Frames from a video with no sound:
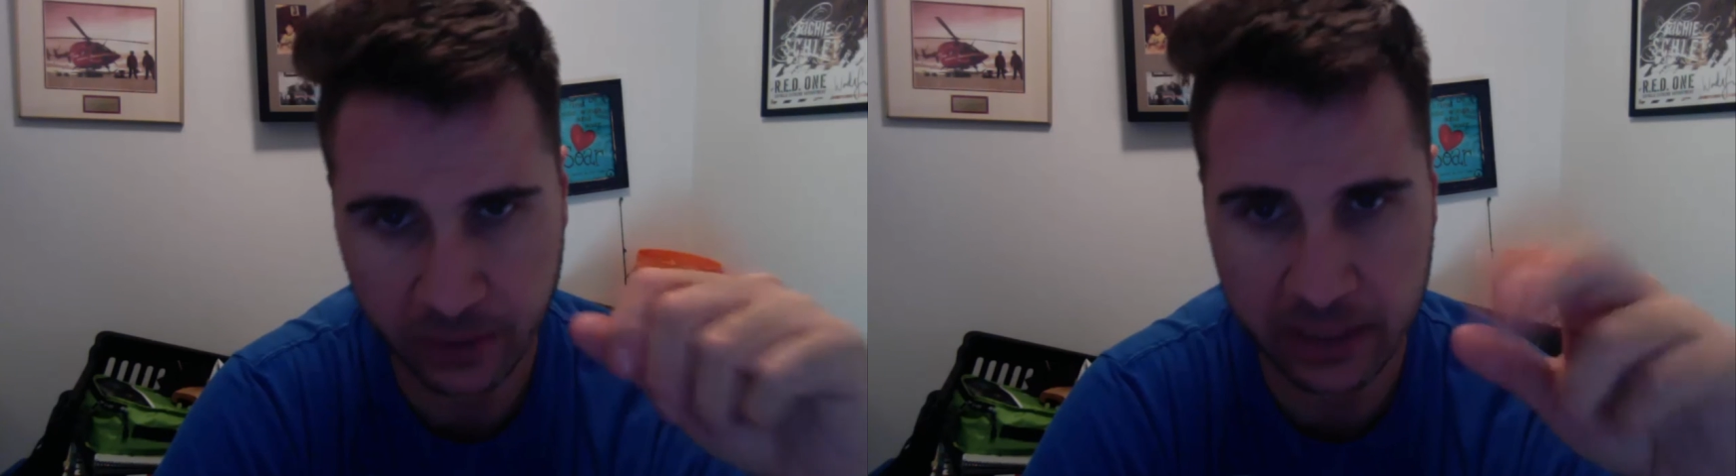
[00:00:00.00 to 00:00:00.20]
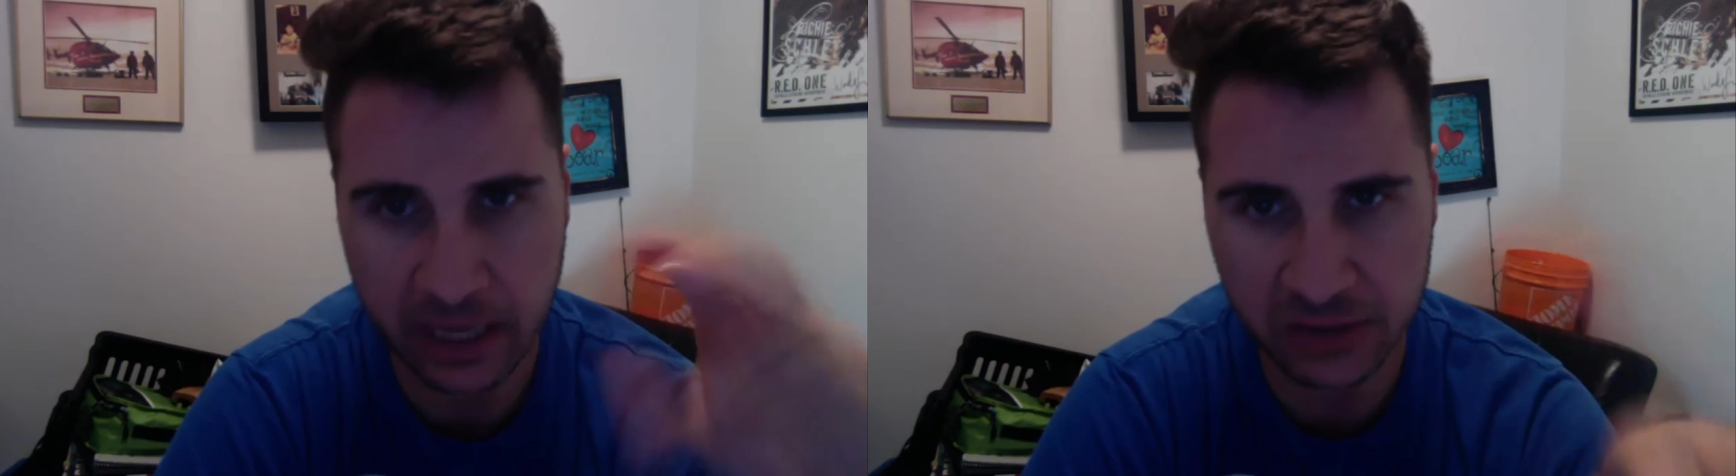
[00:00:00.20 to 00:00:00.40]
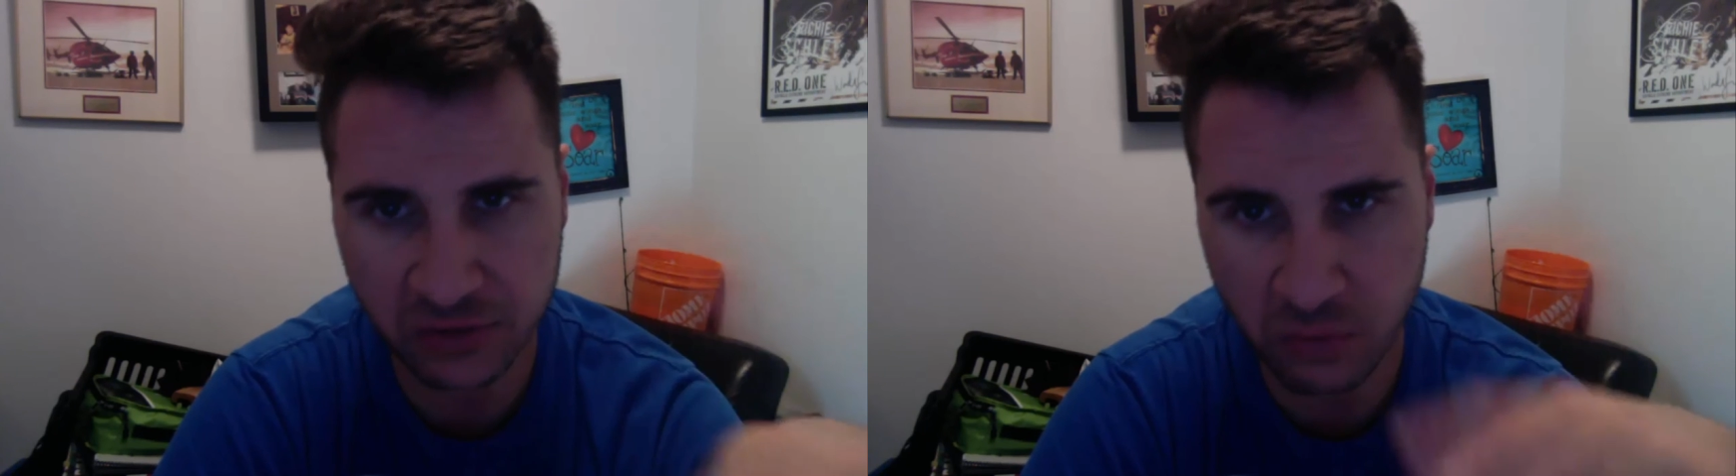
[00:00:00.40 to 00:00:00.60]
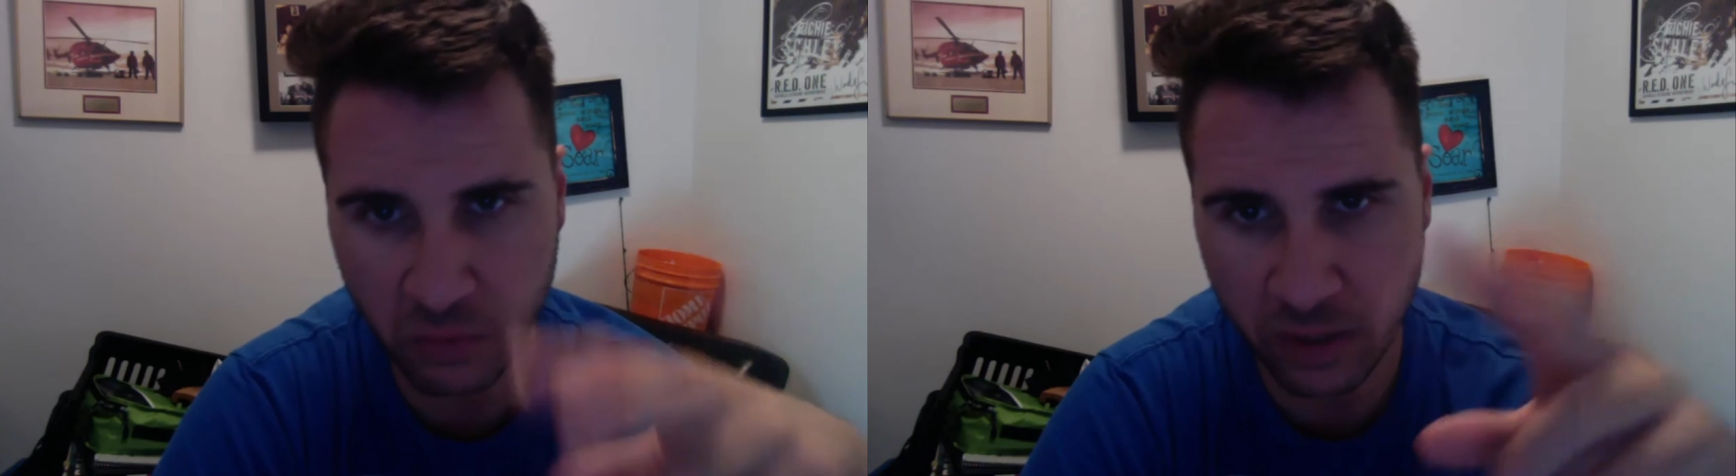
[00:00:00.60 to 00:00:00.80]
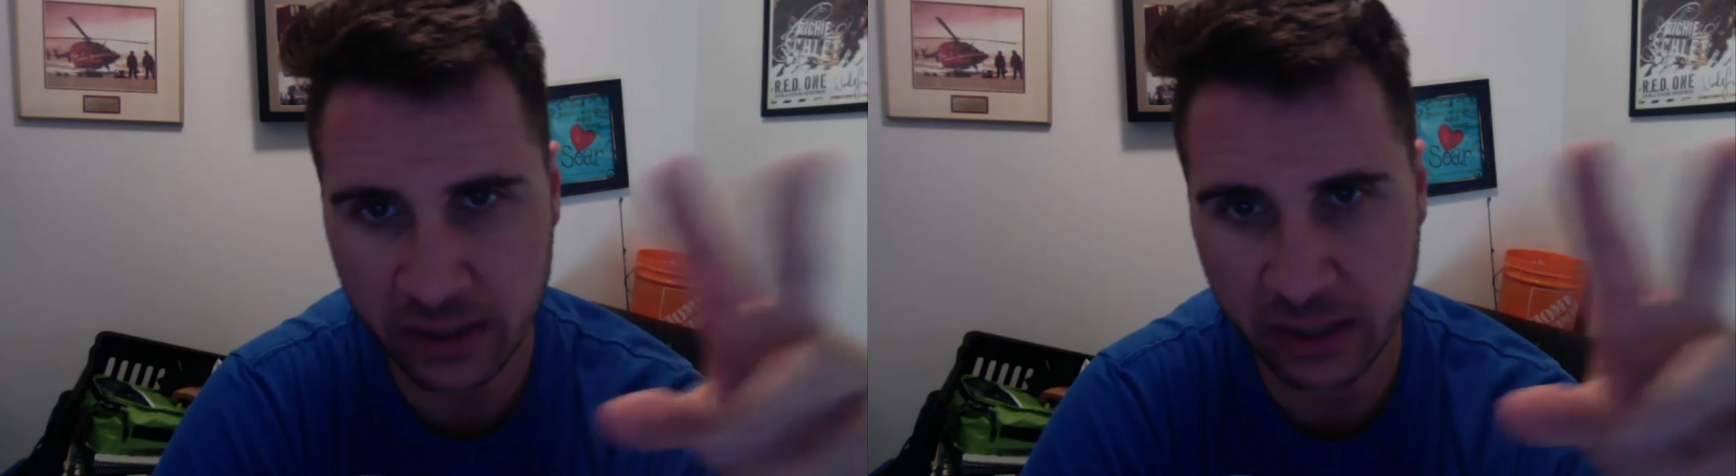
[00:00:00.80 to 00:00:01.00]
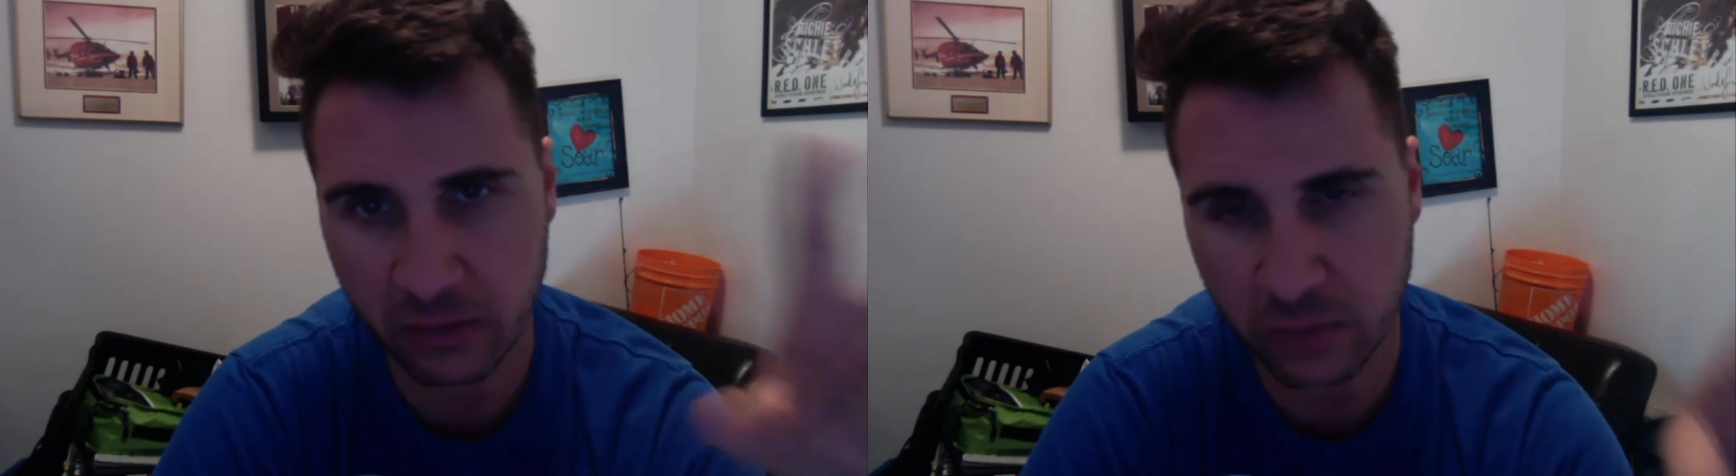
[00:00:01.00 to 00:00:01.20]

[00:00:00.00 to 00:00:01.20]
That's the one that